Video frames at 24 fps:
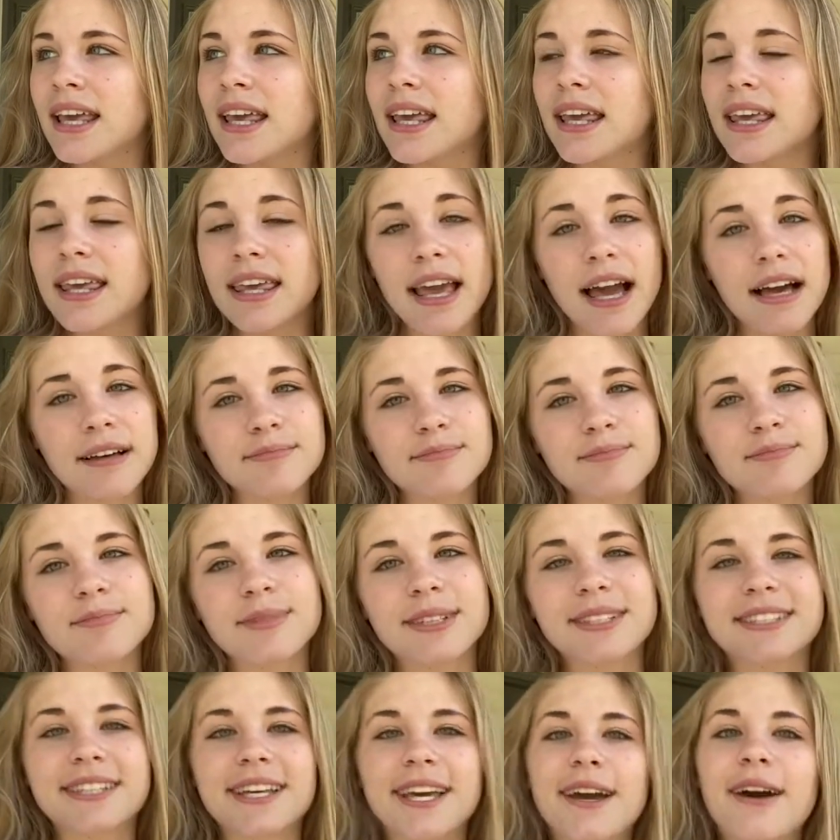yeah, let's
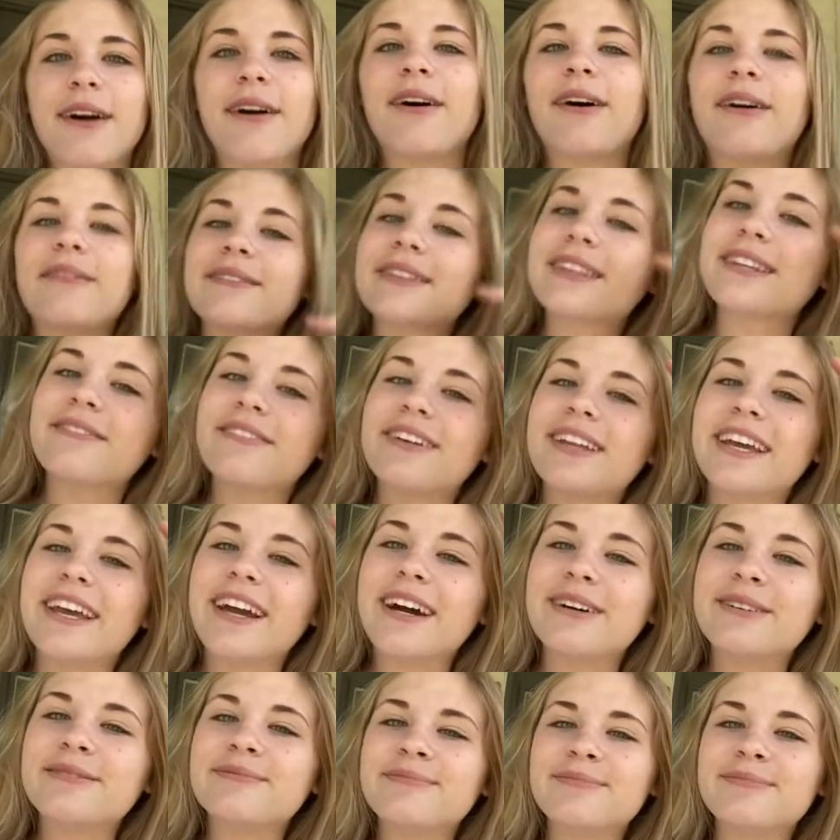get on with the video.